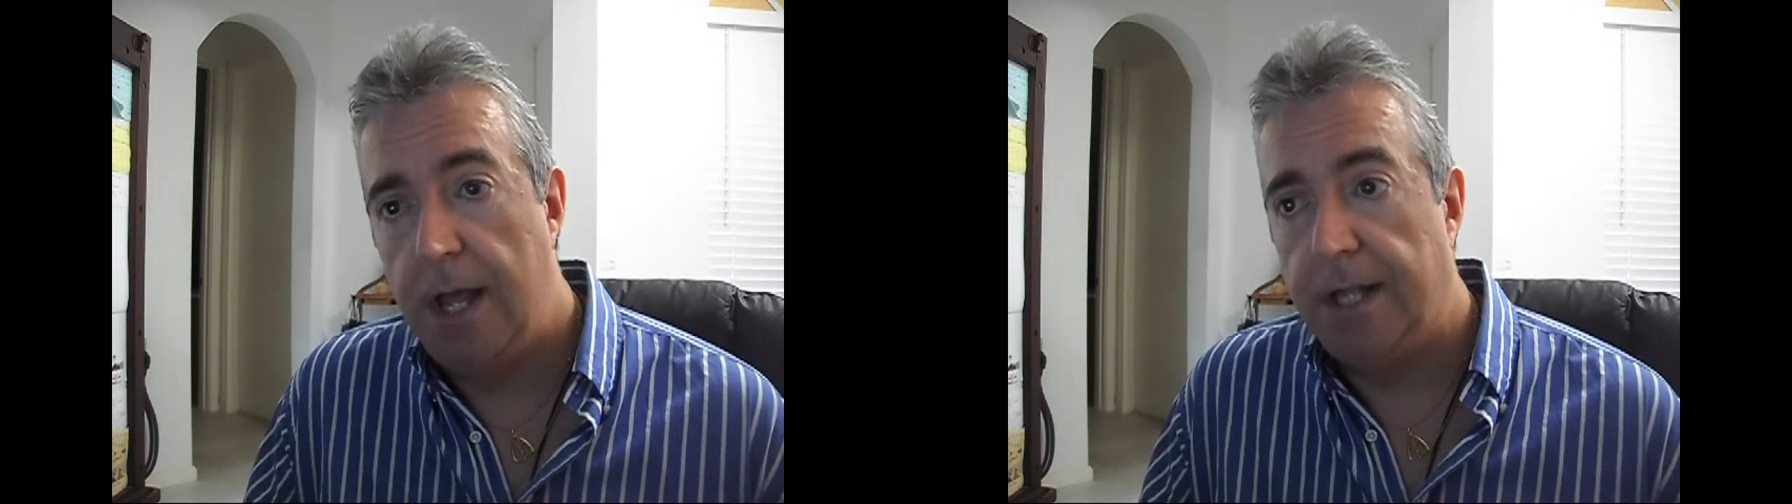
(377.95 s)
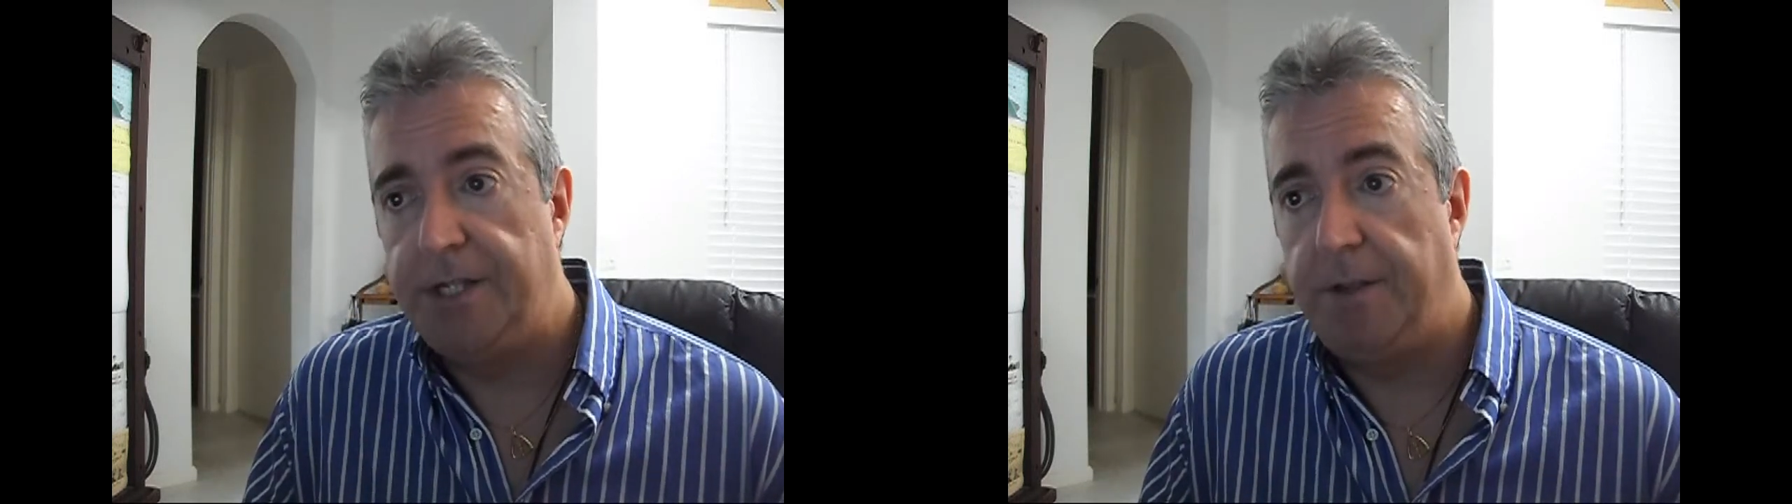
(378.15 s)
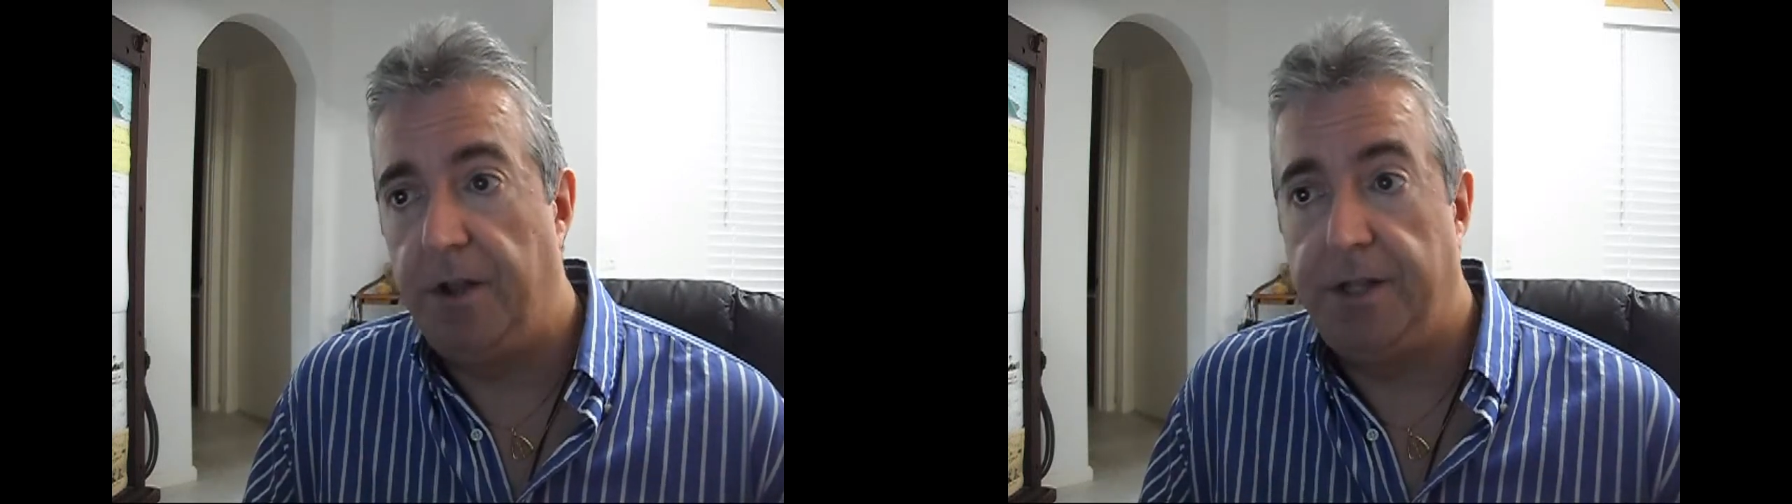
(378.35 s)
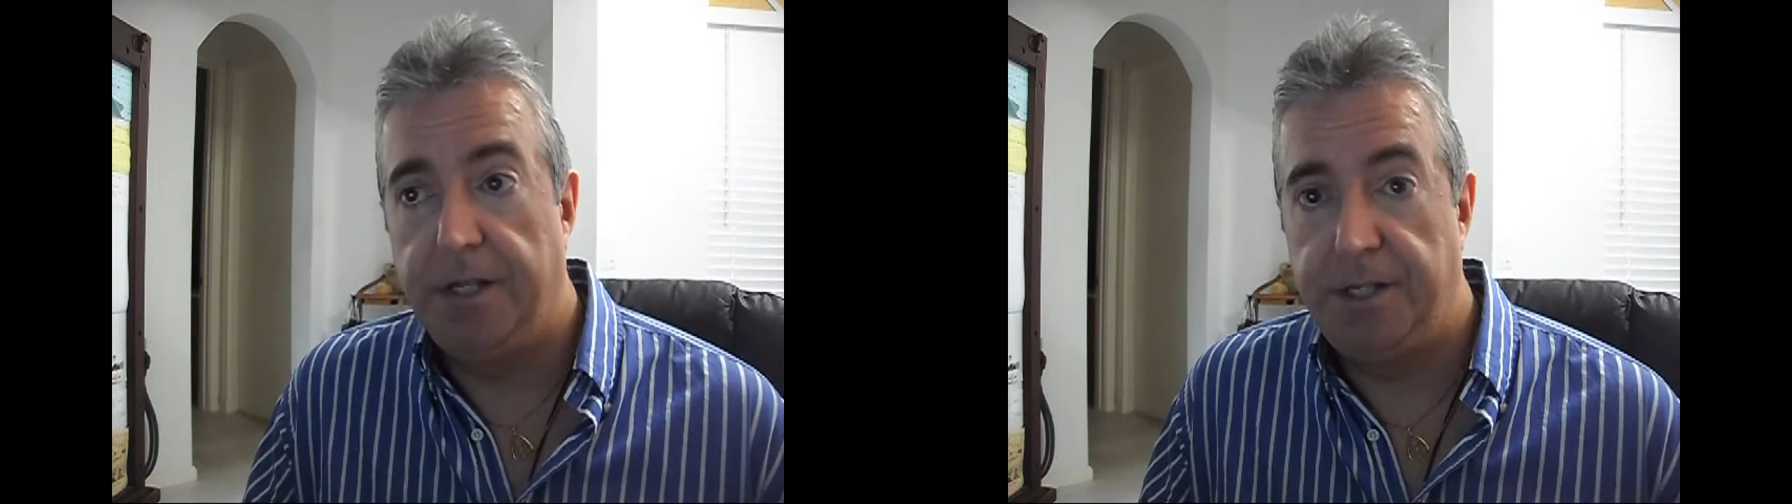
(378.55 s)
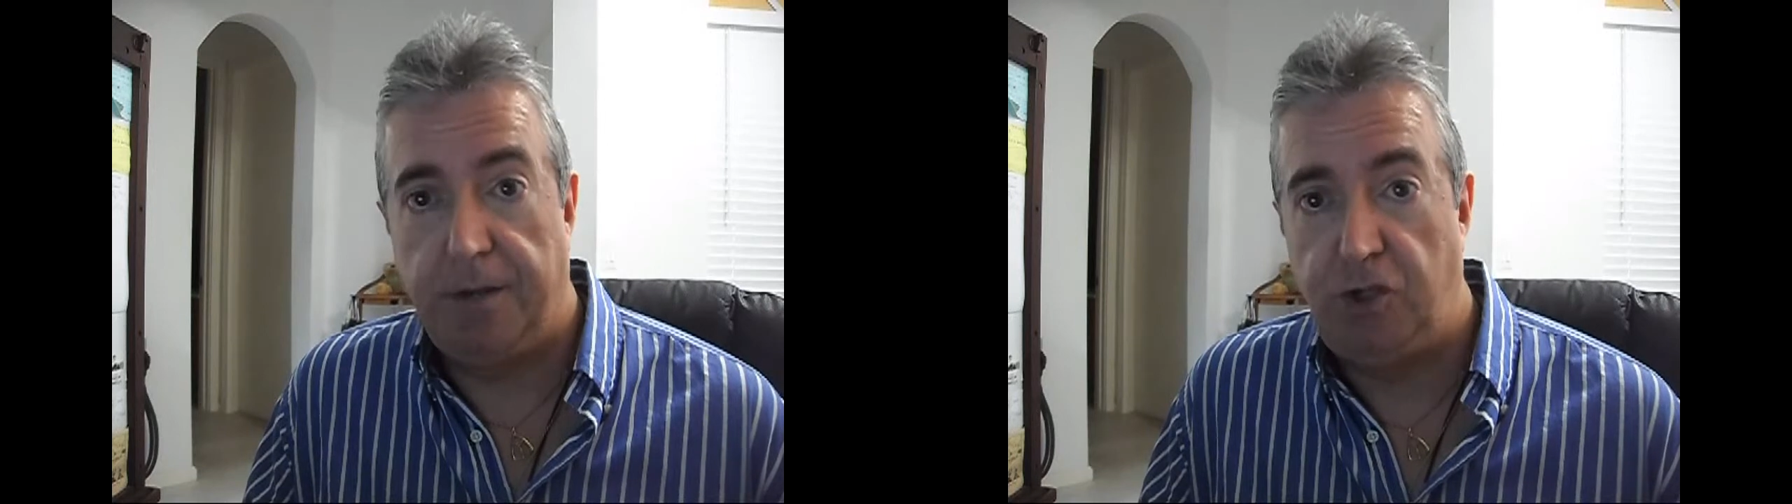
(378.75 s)
and some of the
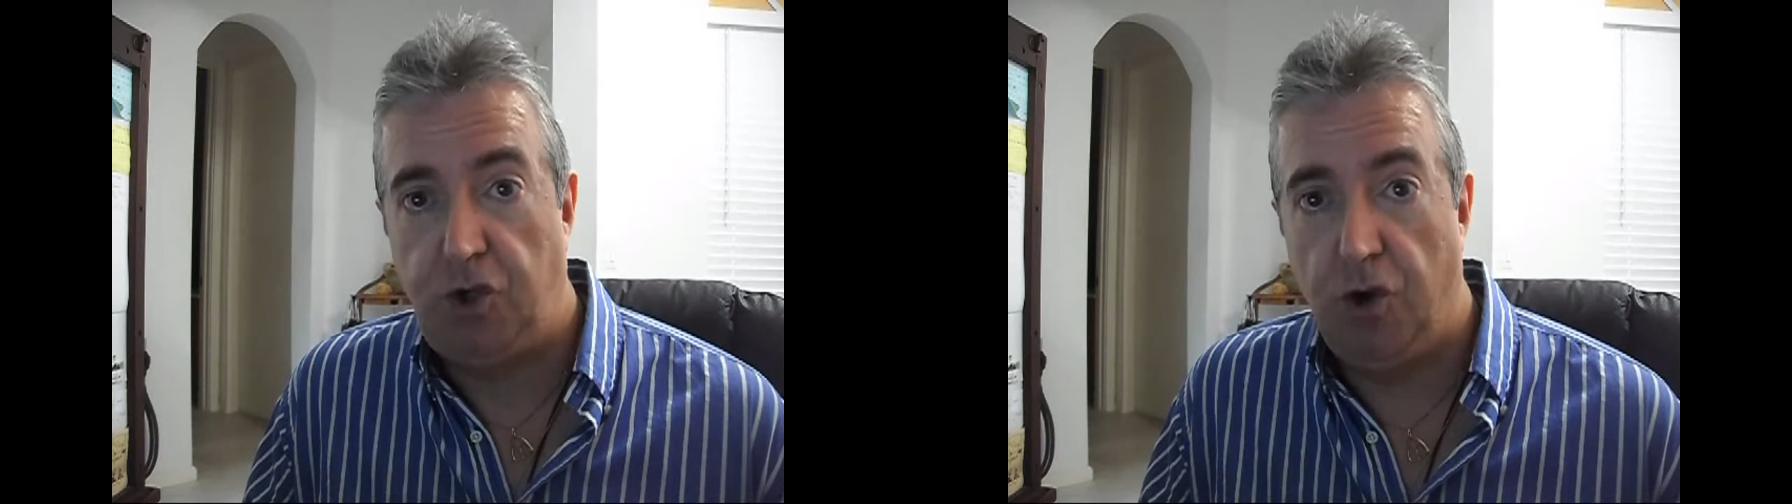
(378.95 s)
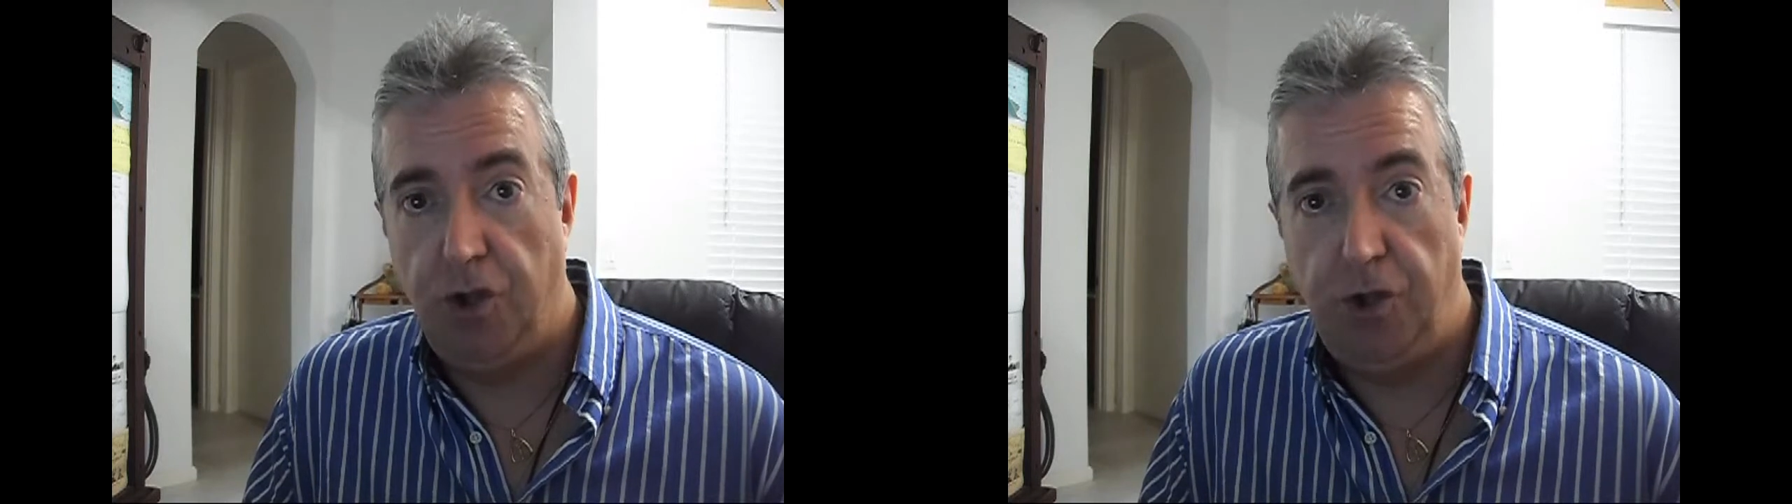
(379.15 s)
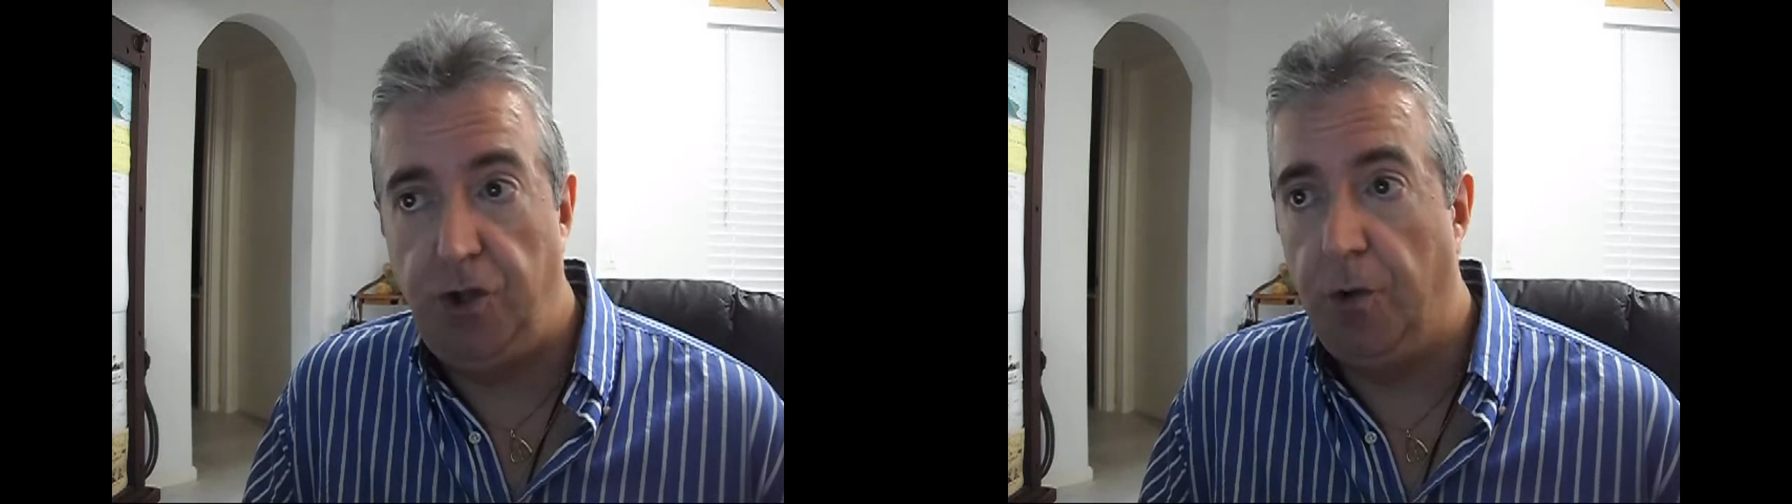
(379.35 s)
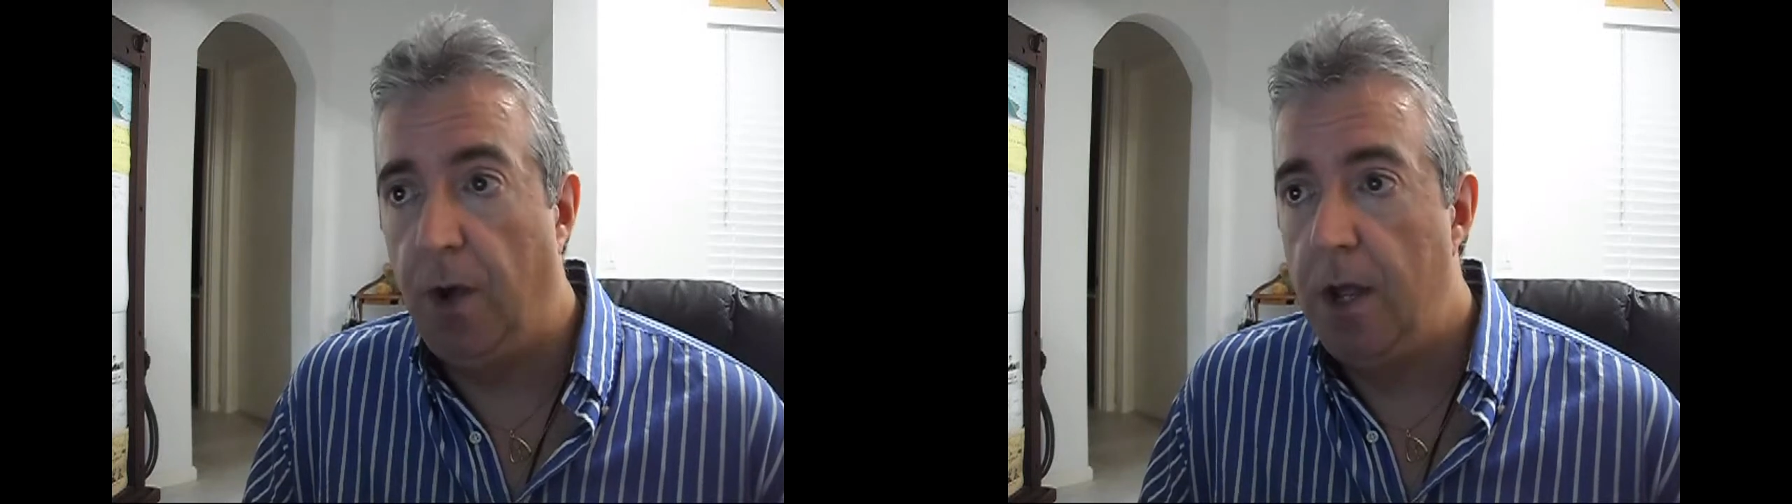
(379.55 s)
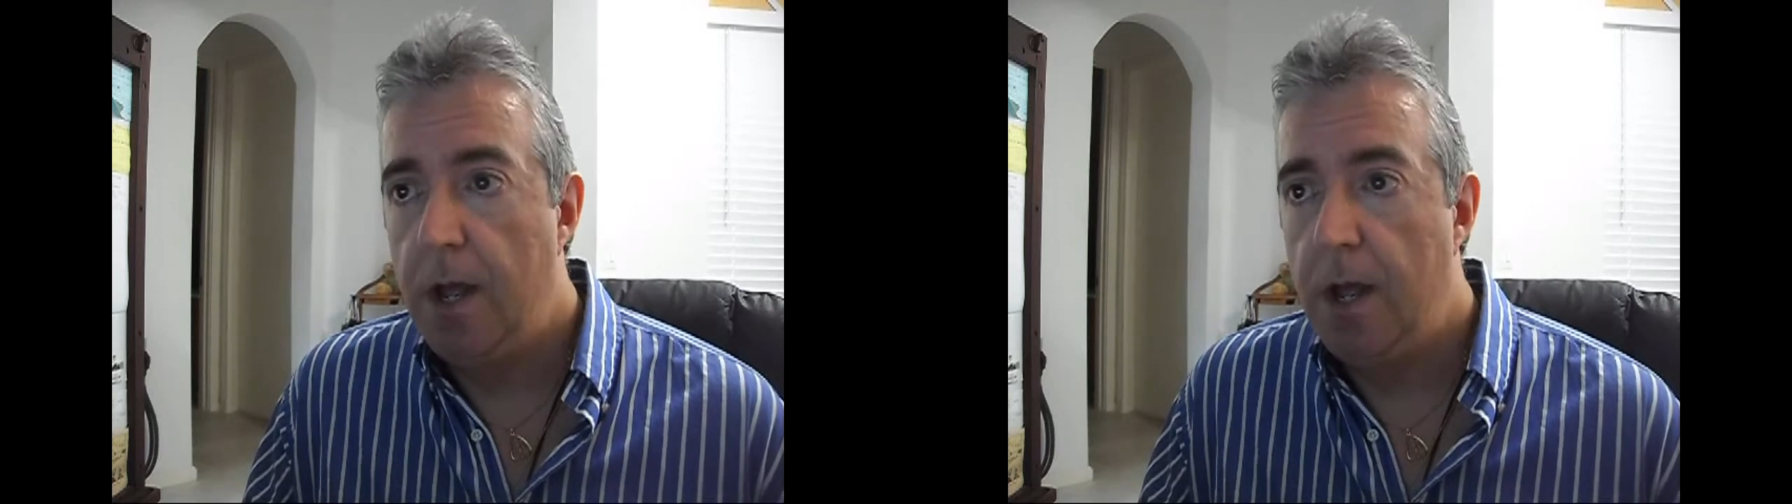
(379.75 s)
things that I'm sure you do.